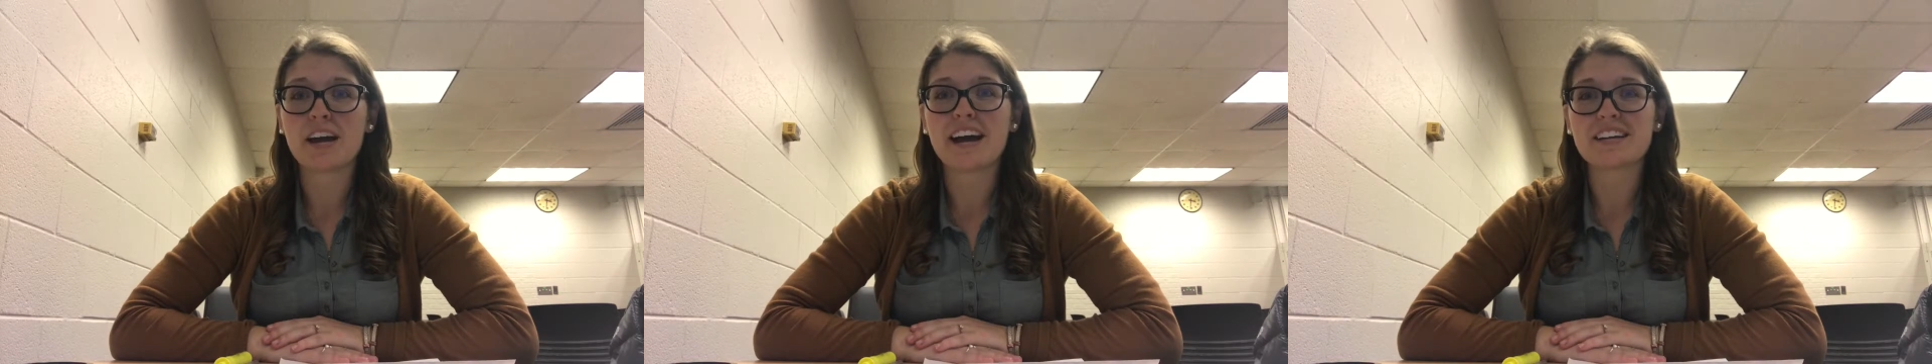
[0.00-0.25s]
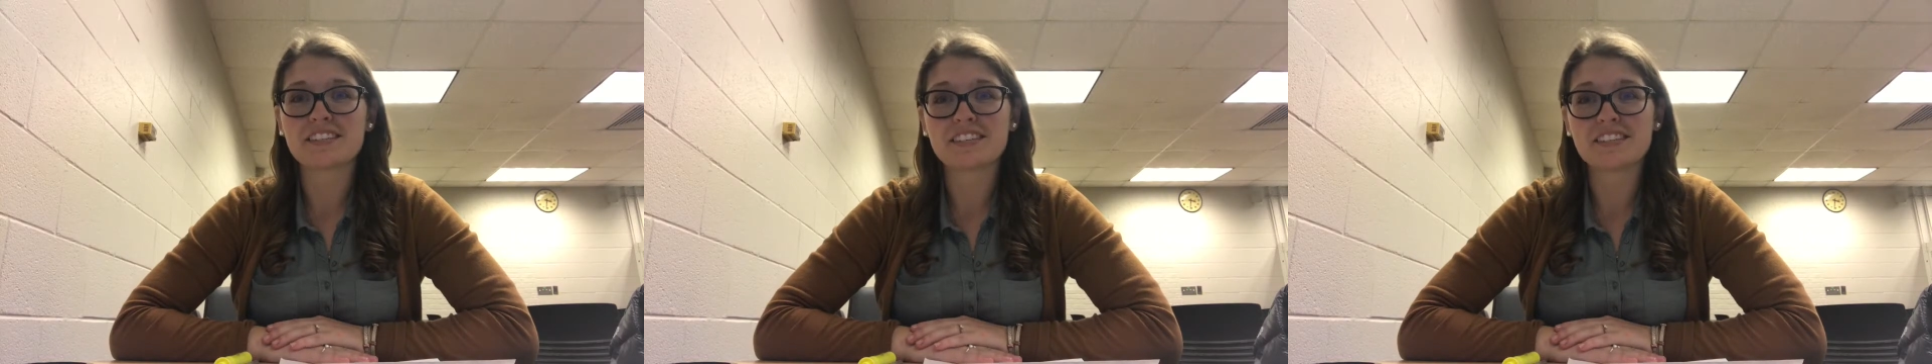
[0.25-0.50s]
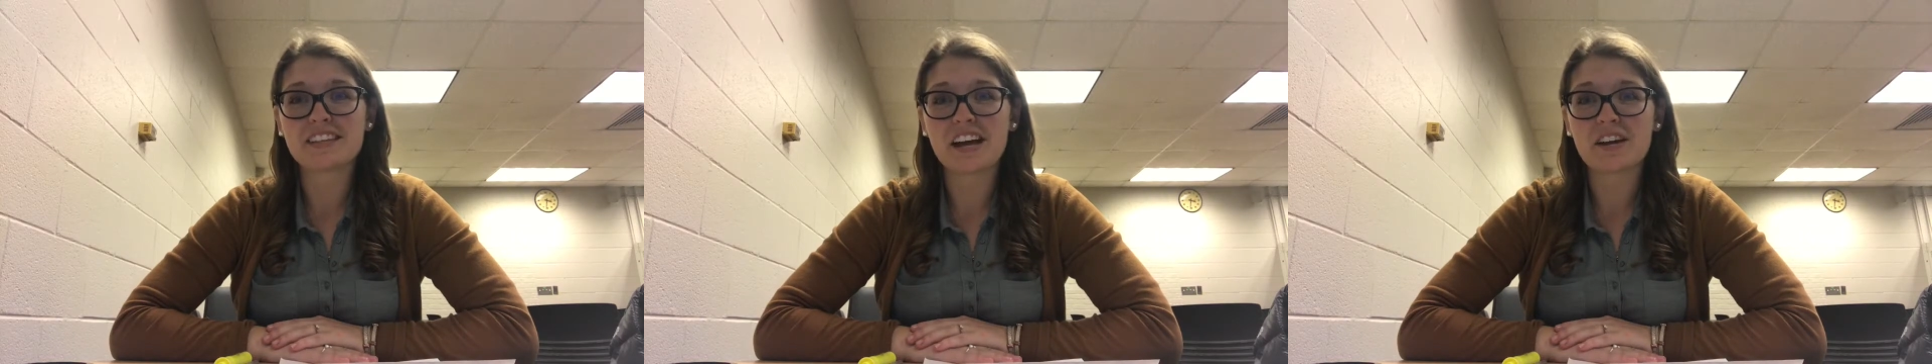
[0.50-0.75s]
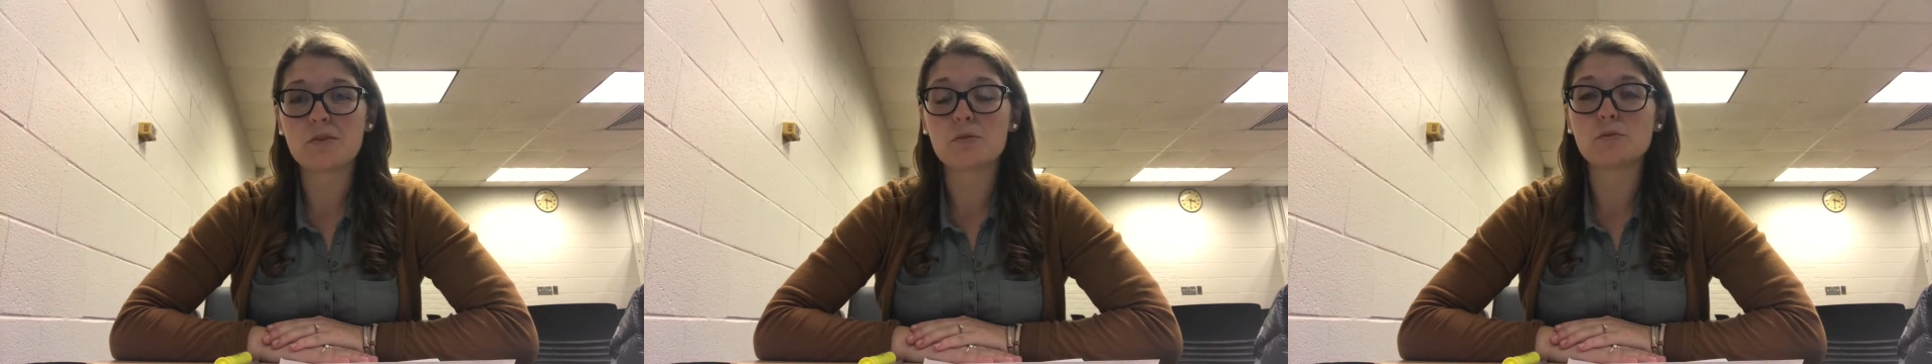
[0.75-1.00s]
As I
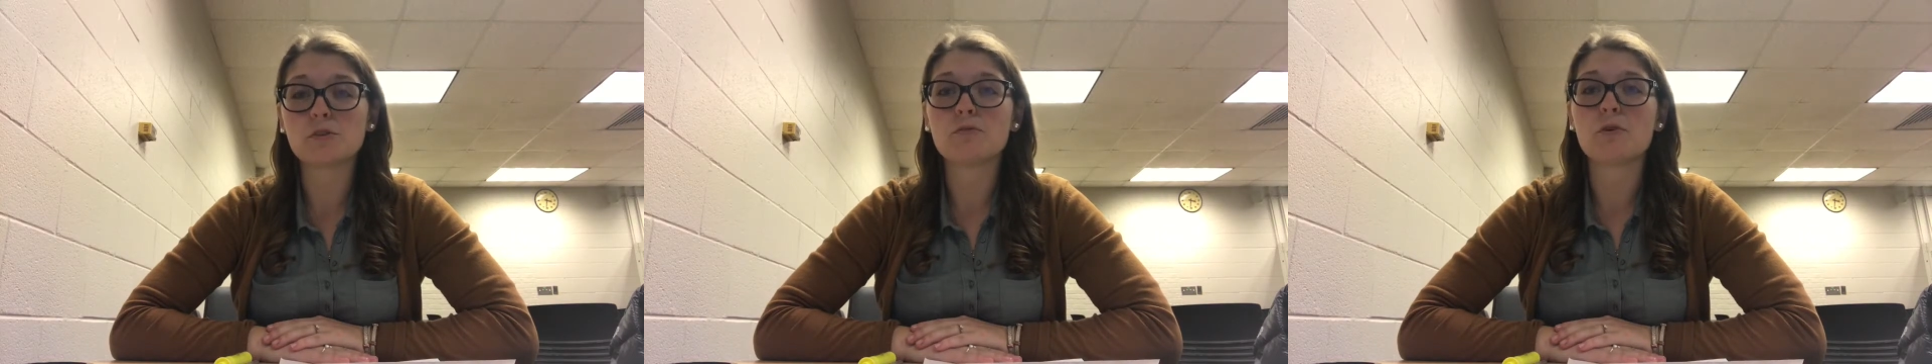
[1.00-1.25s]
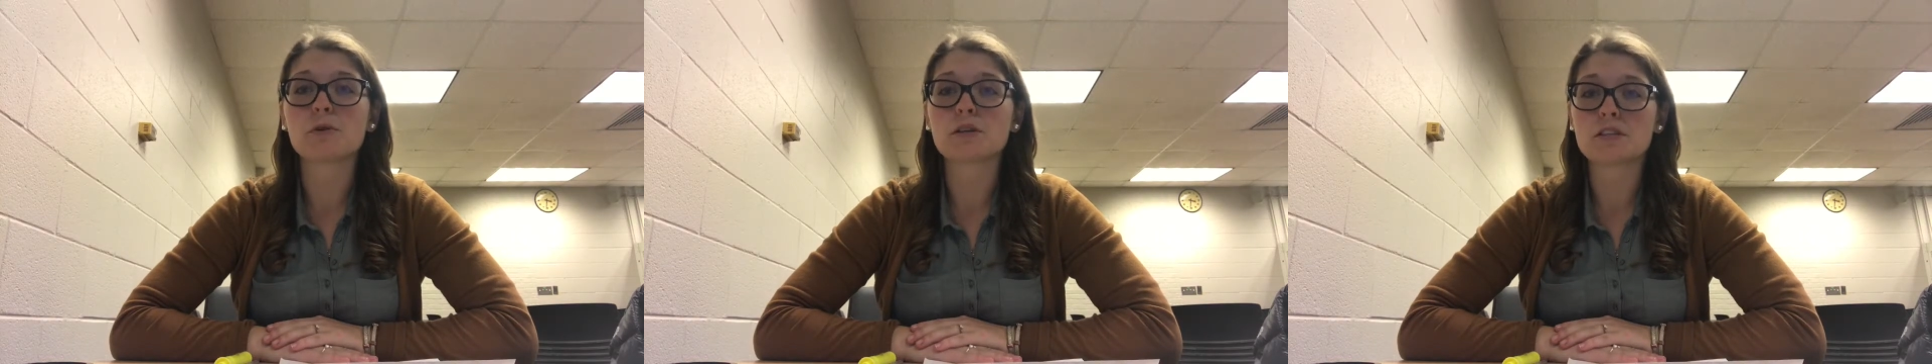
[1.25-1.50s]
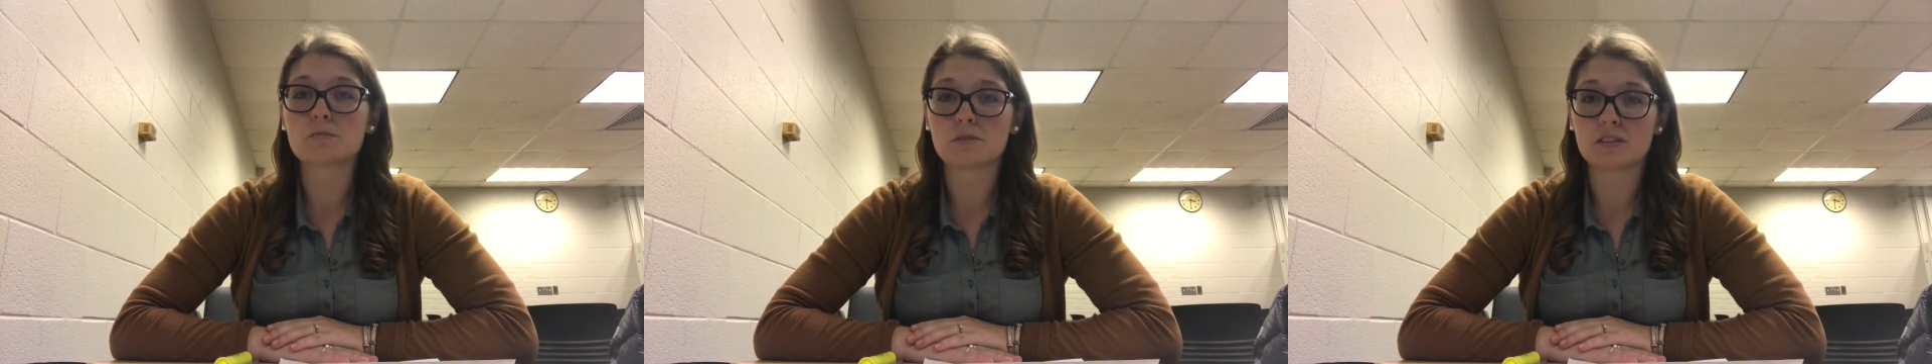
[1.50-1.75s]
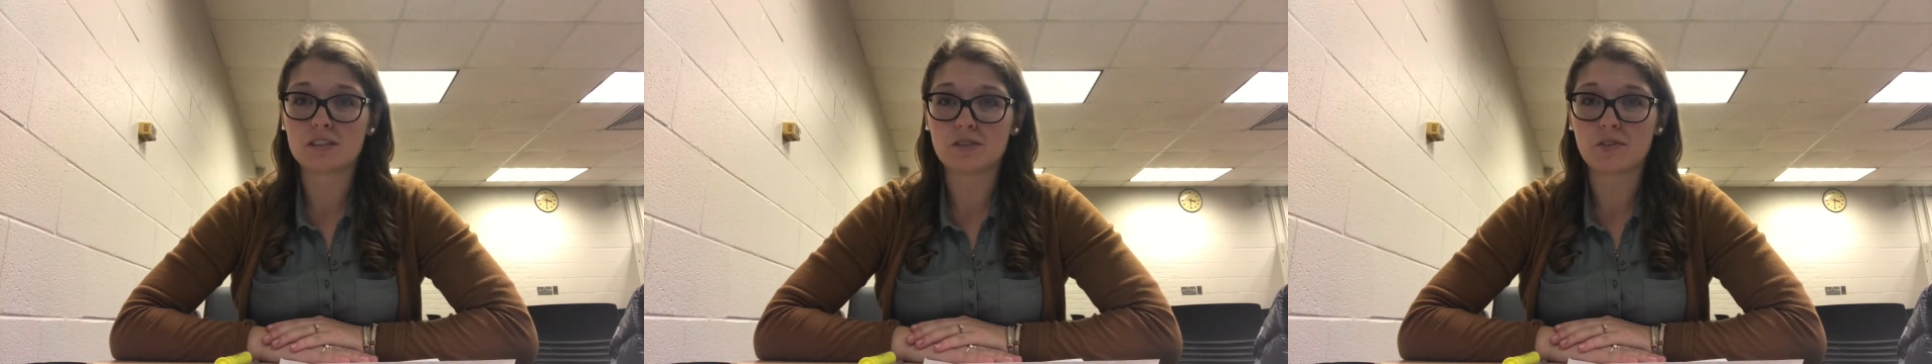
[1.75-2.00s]
said, we'll focus
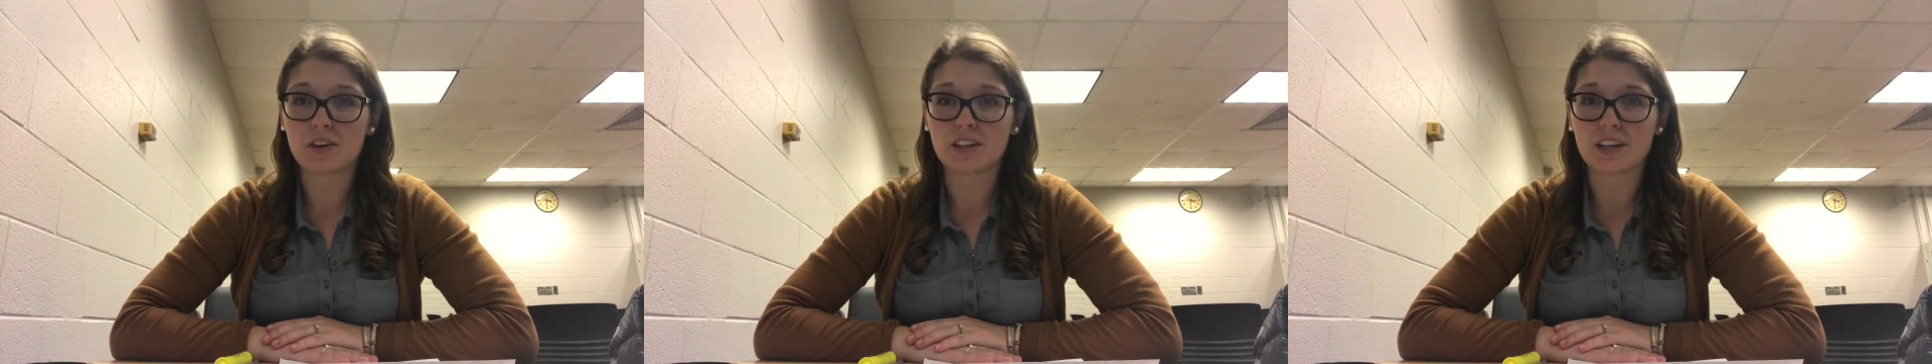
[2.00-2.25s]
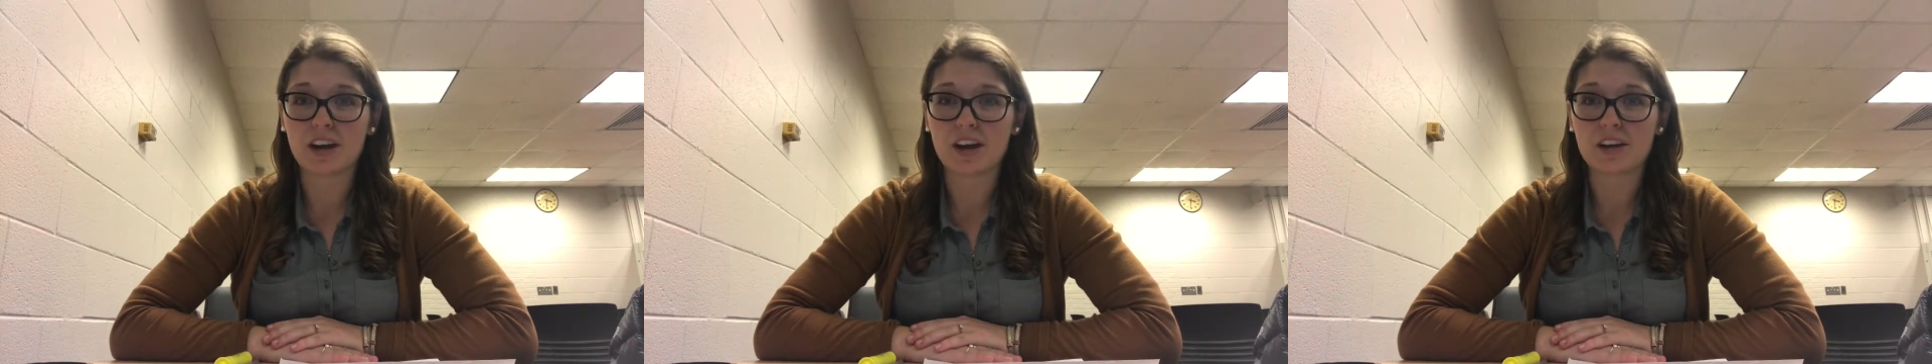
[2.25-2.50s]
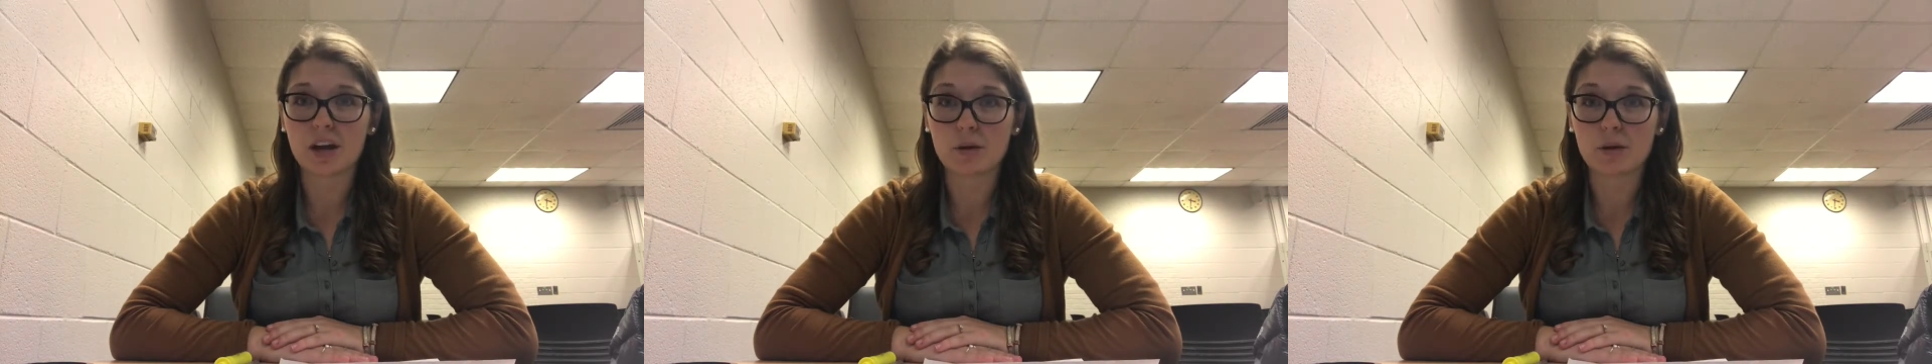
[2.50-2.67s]
specifically on